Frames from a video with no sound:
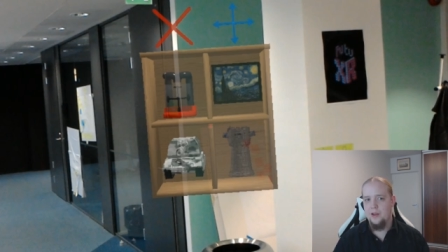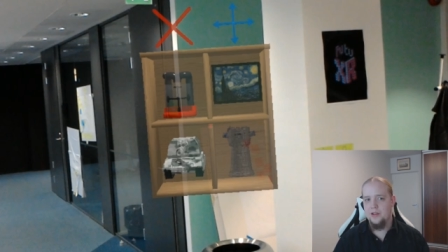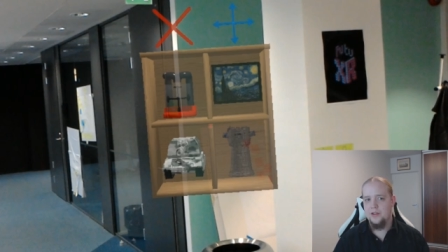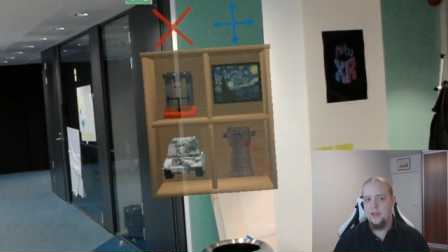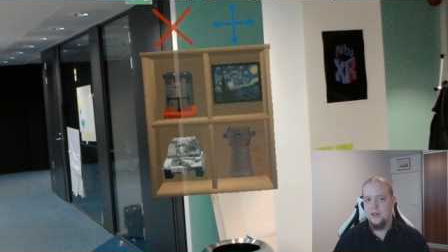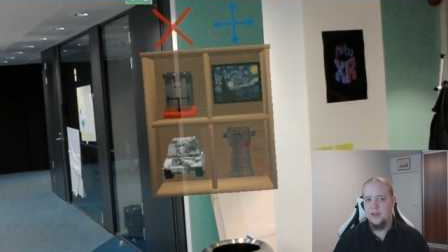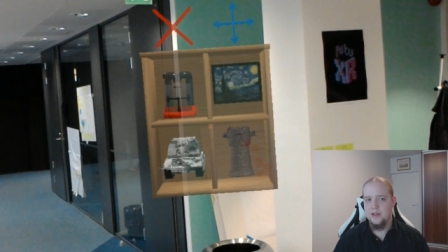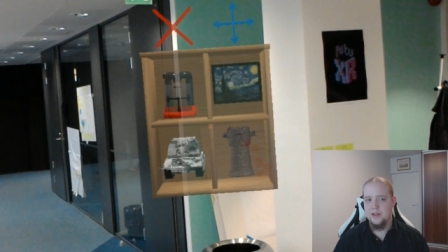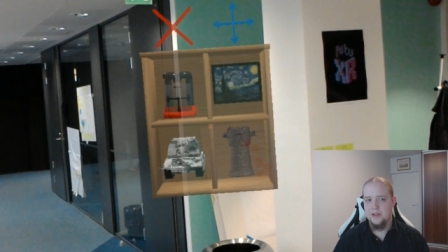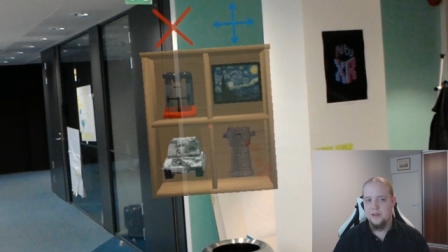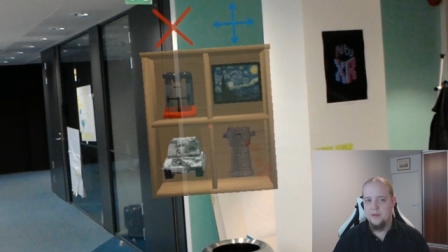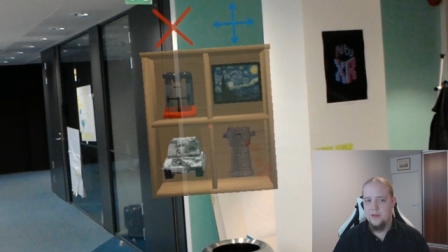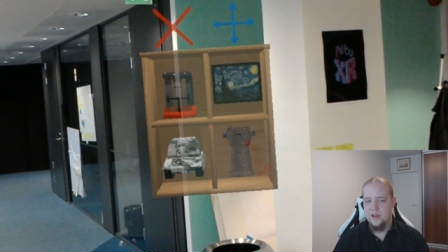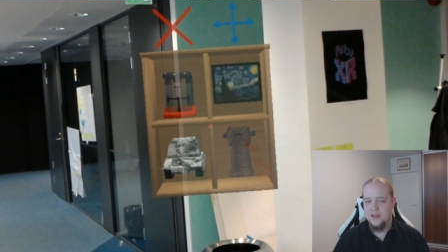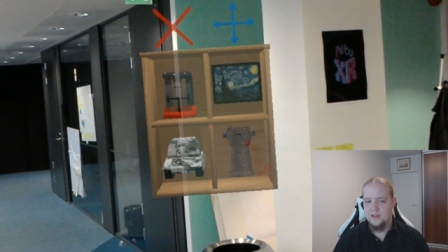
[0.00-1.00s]

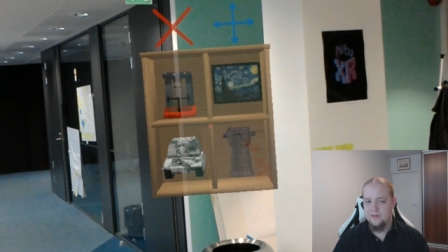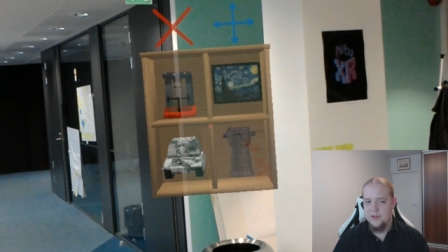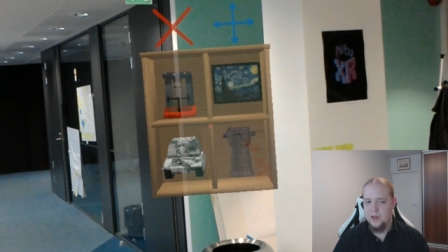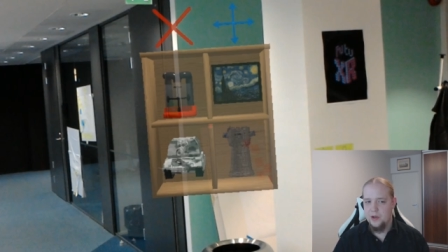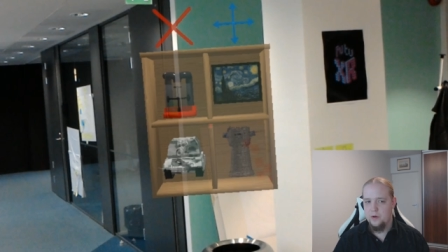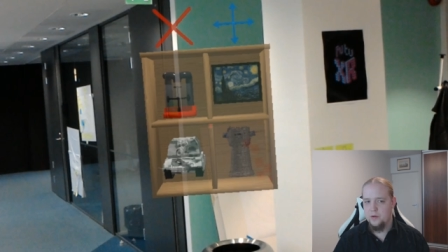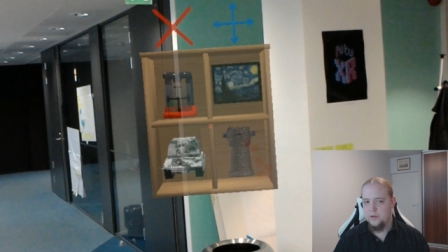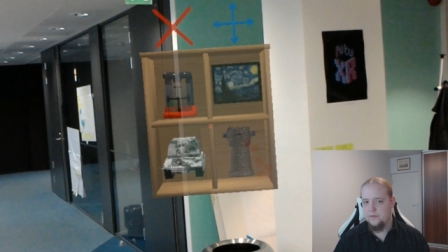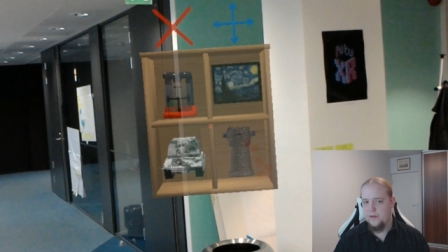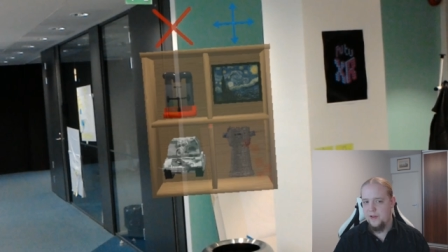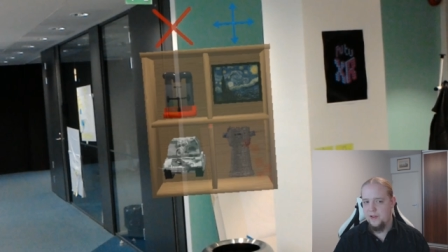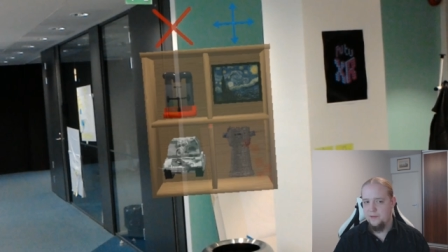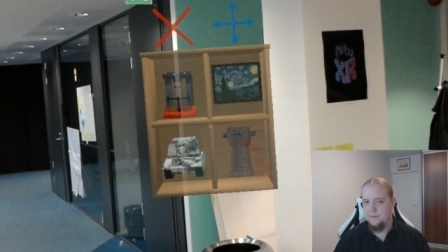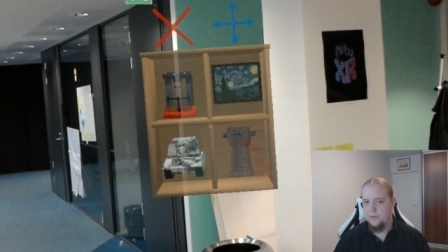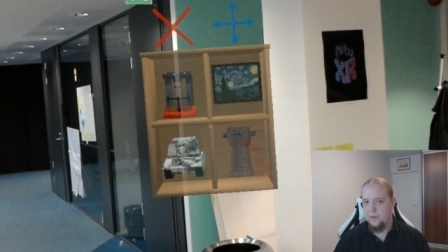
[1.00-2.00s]
since these videos
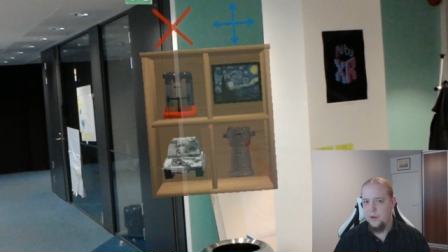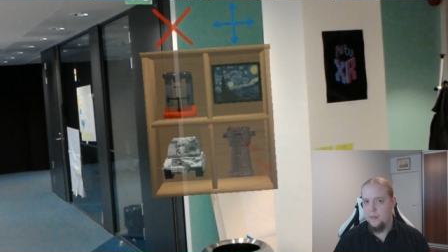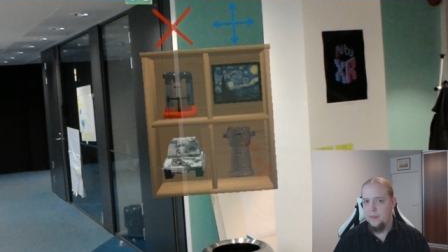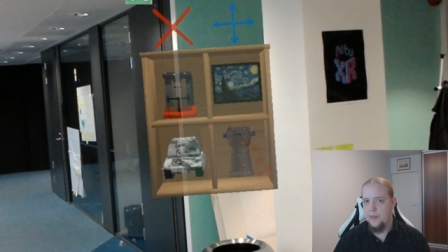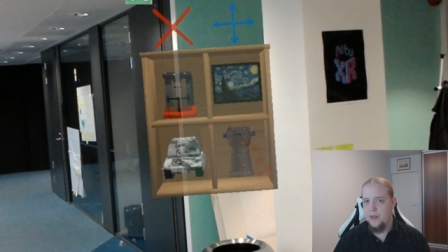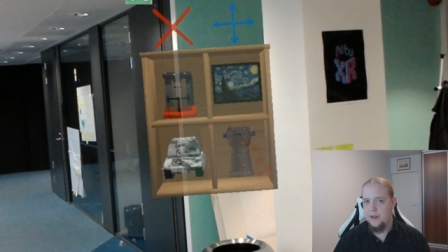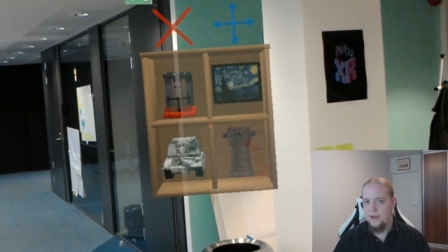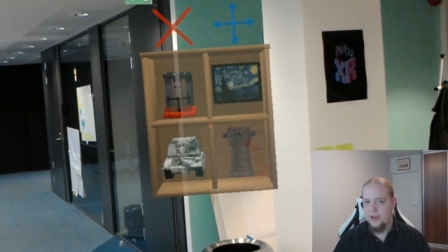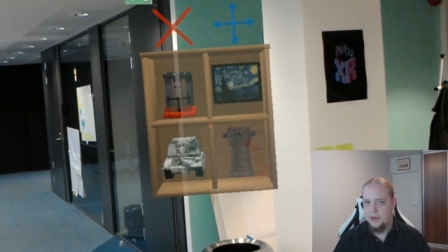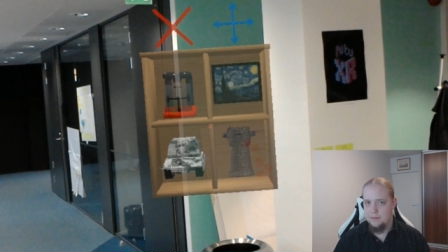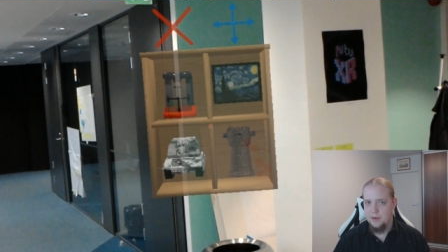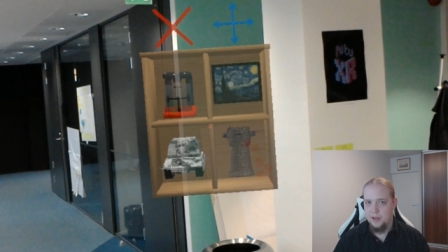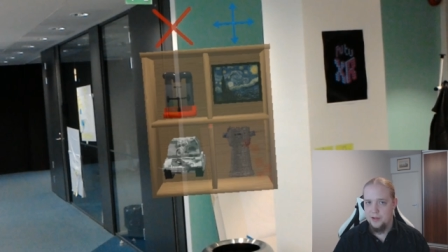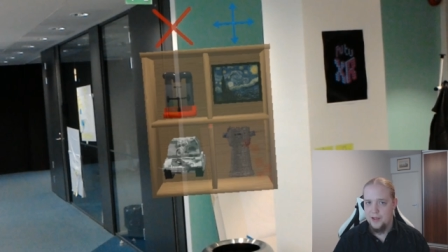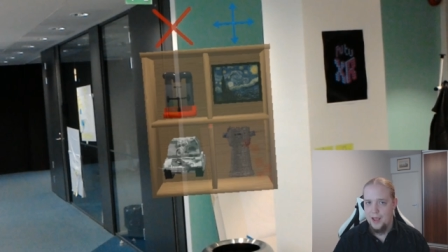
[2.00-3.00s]
filmed with the
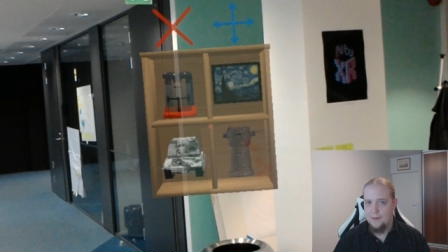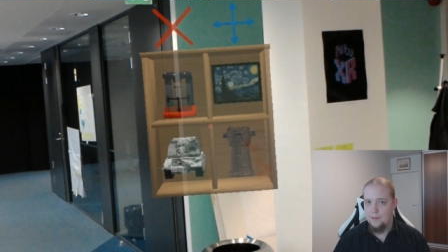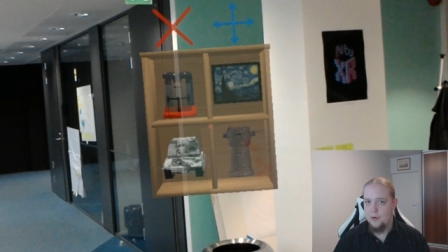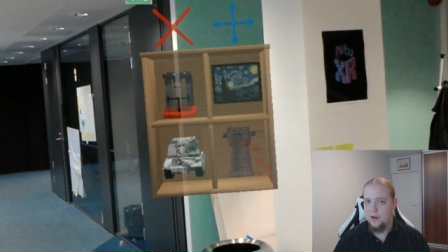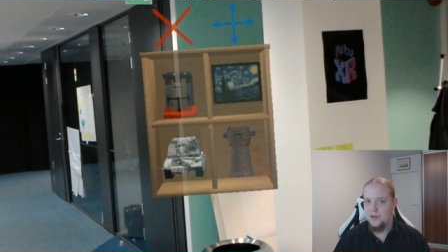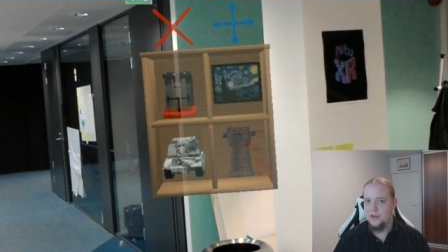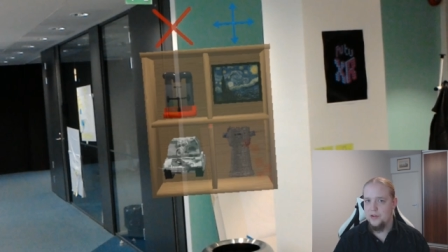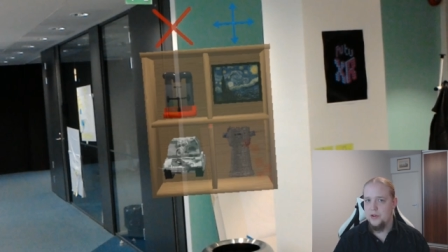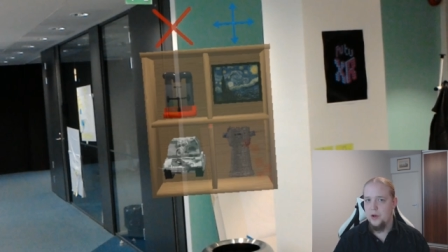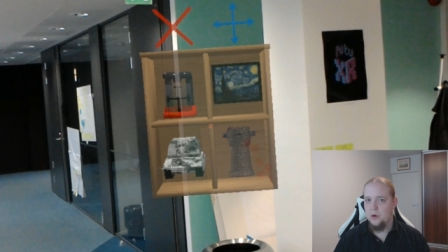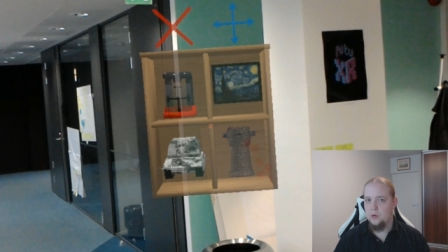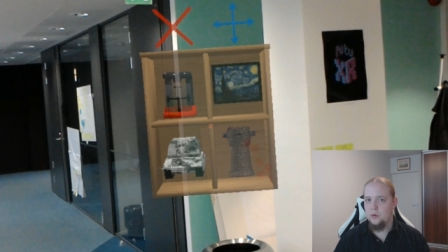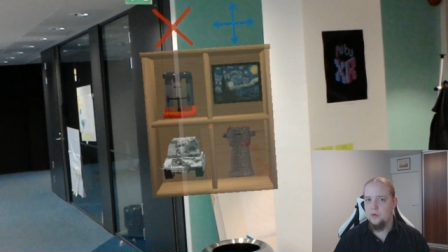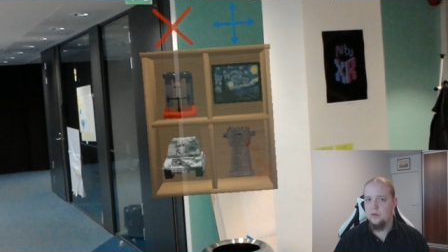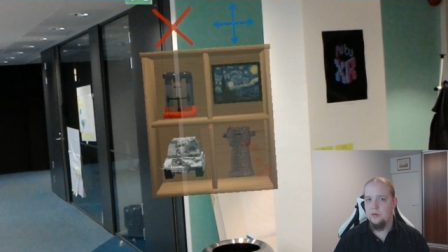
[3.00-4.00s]
inbuilt cameras
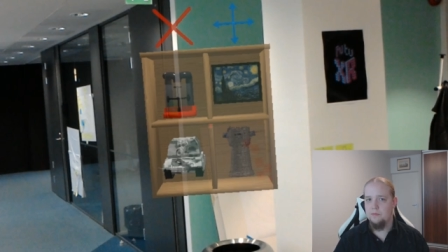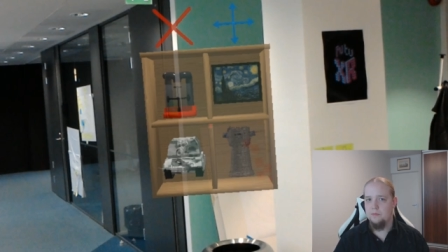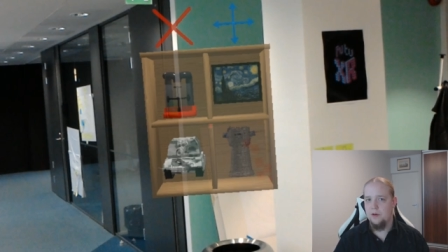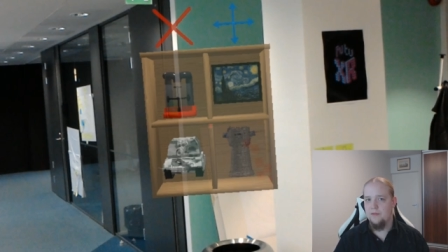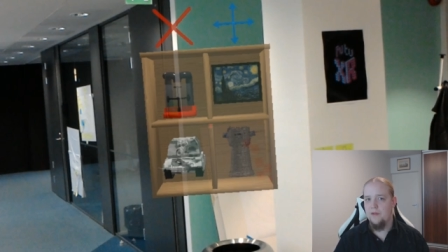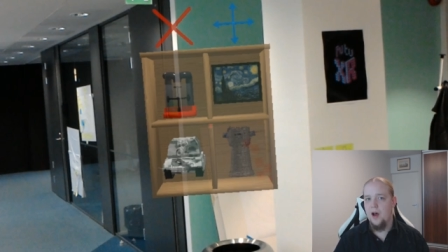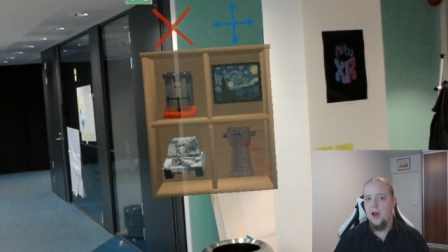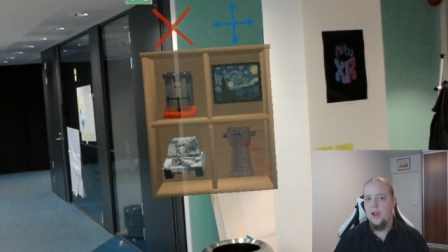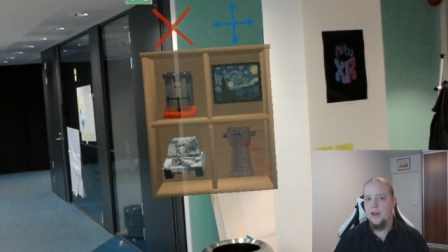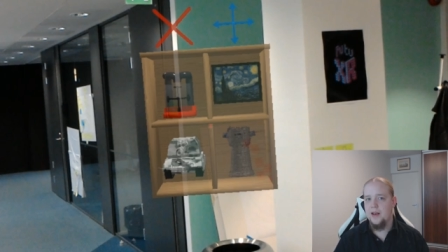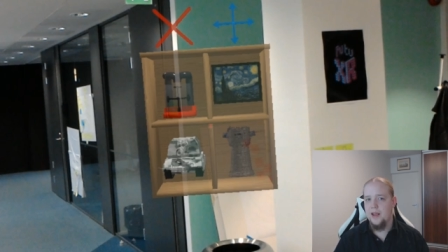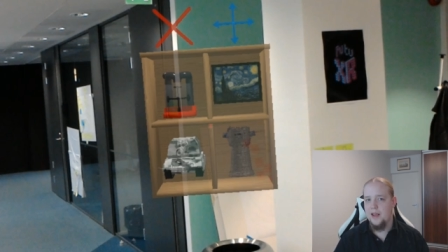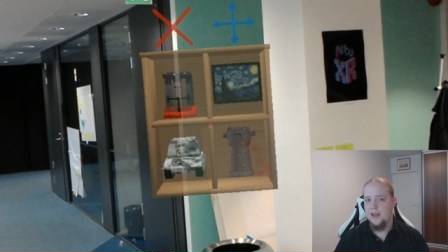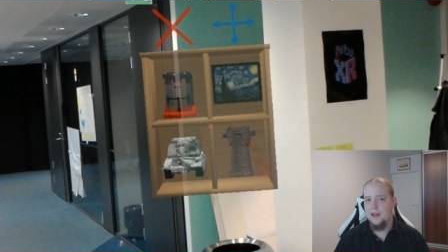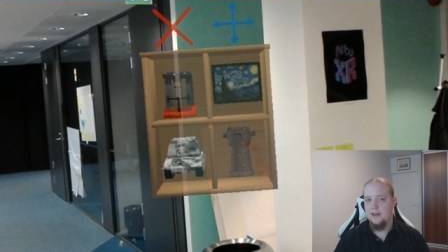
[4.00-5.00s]
don't provide
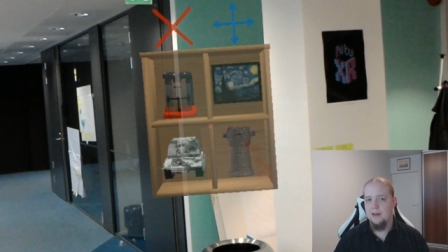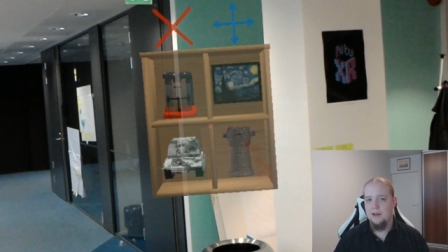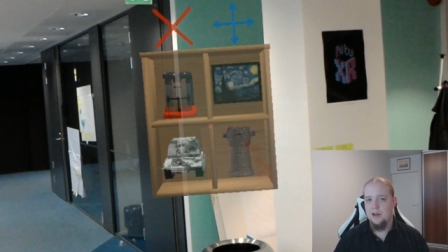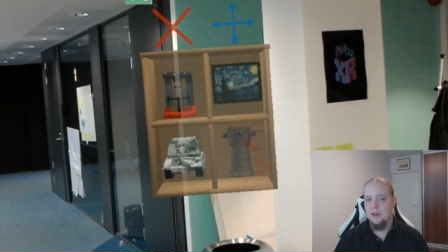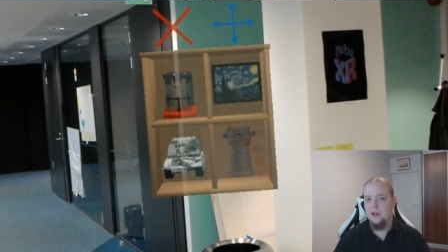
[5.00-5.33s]
a